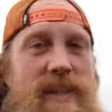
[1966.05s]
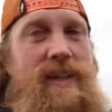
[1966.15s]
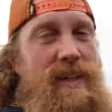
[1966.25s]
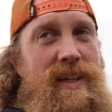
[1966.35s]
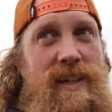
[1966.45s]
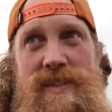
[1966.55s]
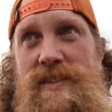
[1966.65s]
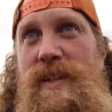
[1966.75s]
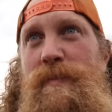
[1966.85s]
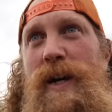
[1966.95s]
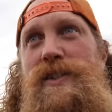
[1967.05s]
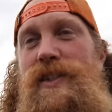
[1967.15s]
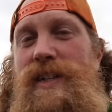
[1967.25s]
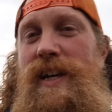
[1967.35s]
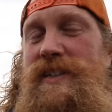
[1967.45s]
he, he doesn't see much,
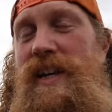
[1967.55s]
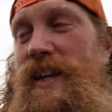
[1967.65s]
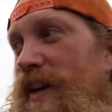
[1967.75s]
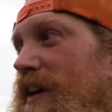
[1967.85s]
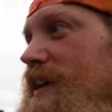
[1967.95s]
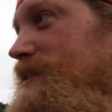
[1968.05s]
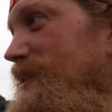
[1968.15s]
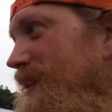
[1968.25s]
he's got dead eyes.